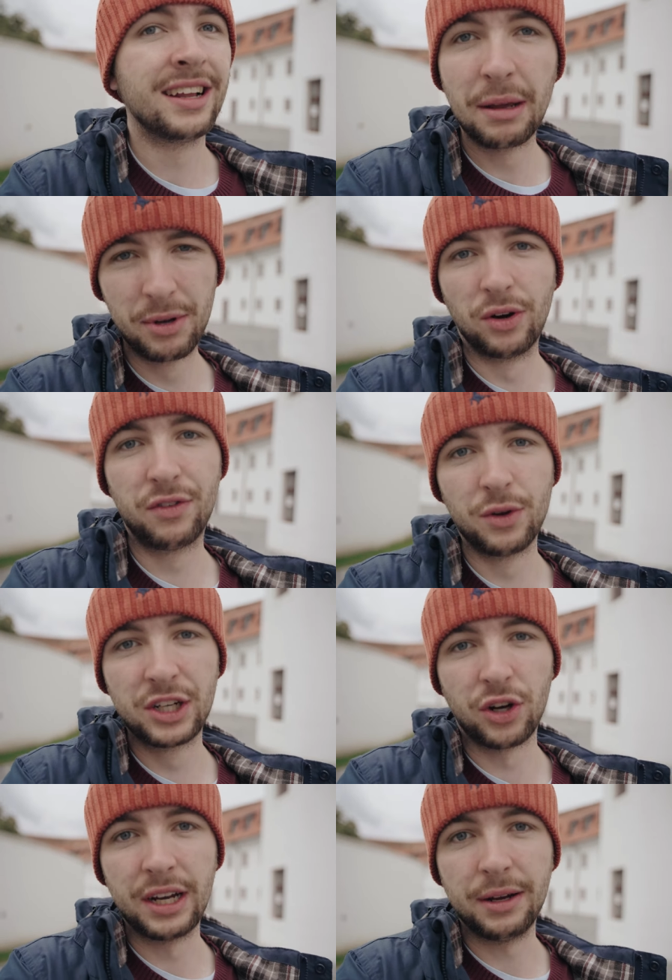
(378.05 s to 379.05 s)
Let me know if you
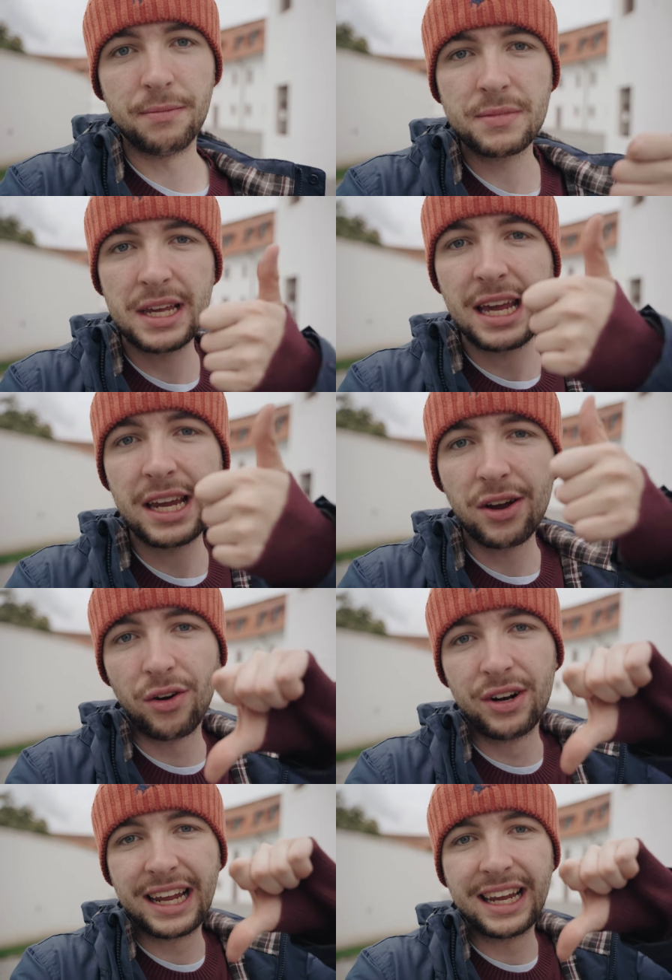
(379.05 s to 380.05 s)
enjoy it, yay
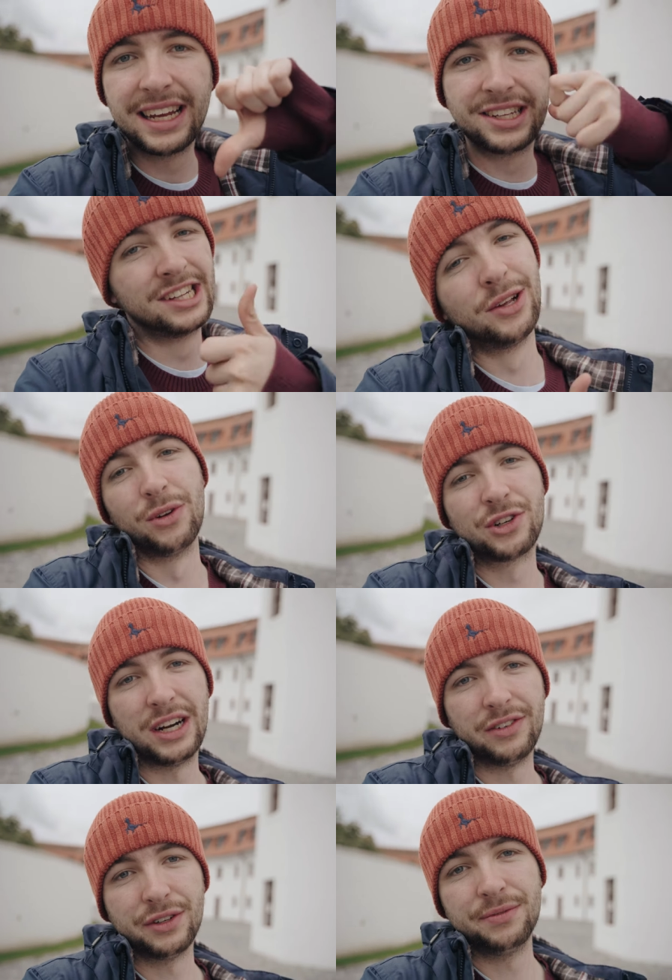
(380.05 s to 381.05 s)
or nay to solo
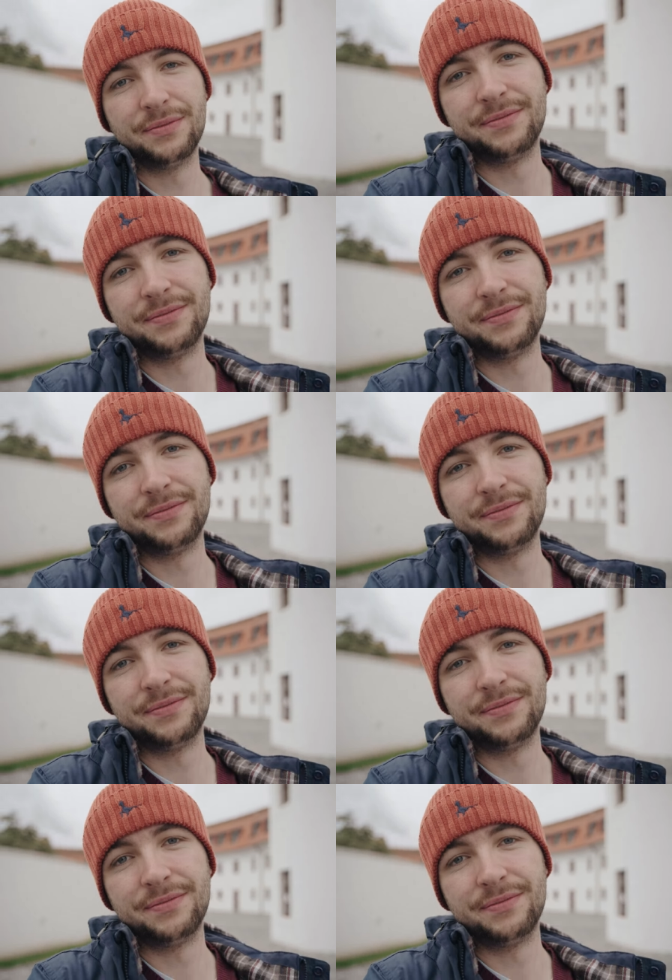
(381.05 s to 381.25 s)
travel.